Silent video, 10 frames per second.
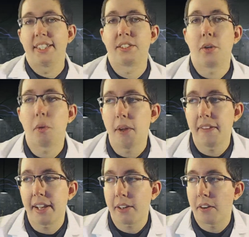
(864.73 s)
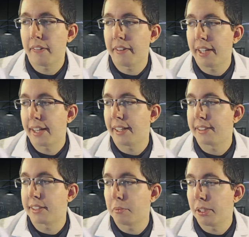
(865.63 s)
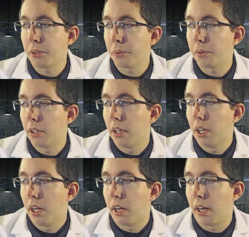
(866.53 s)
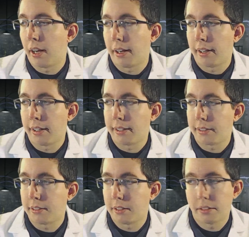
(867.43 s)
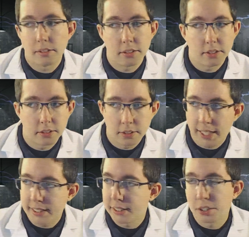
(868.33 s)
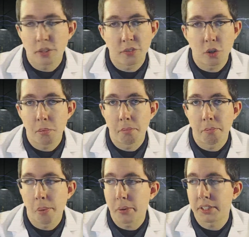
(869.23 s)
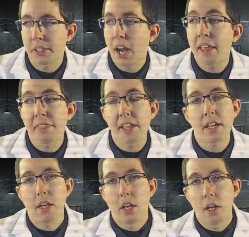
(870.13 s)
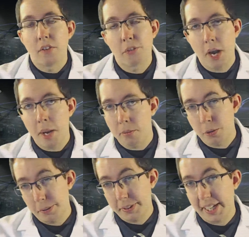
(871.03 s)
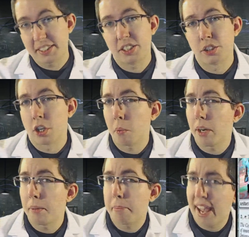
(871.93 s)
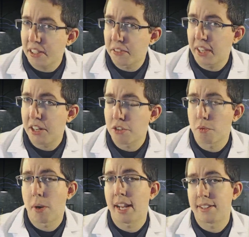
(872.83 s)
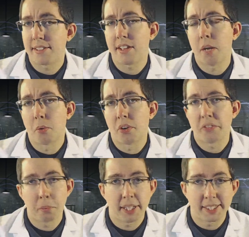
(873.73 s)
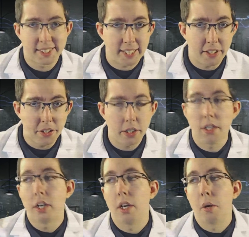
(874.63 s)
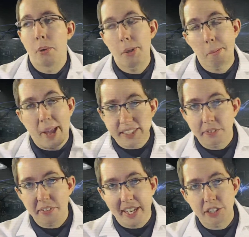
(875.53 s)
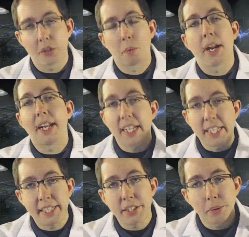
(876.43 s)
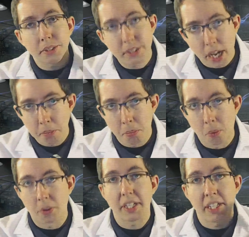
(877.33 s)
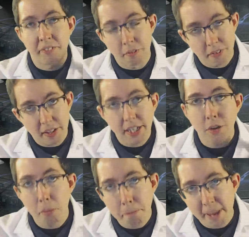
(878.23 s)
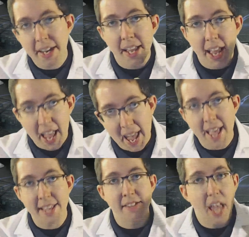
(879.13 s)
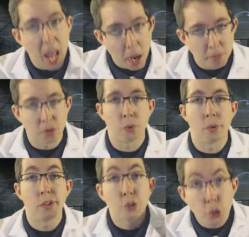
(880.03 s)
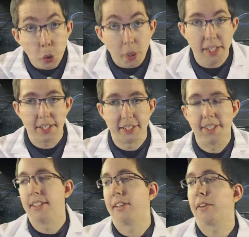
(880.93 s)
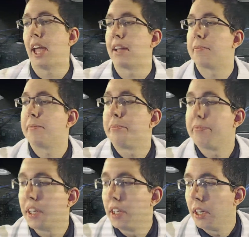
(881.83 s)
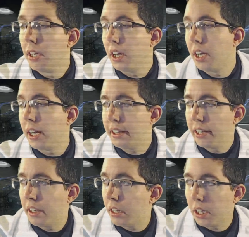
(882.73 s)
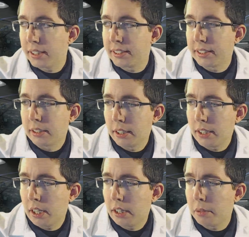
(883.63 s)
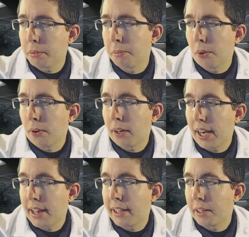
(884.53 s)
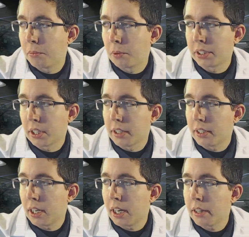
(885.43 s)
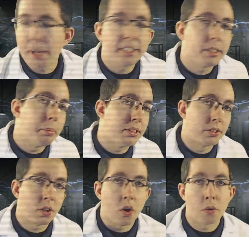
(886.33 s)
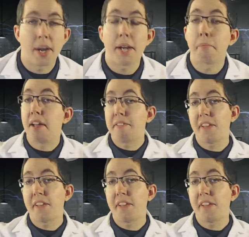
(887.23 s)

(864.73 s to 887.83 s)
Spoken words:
is going to want that card in their deck. That's going to be cool. Lots of servo bonus here. I think for Emrakul decks, you're going to want Pacification Ray in the sideboard. If you're playing Standard, put Pacification Ray in your sideboard if you think your meta has Emrakul. Do it! Okay. And then, let's see, a little bit more, and then we're done. The masterpieces are all great. My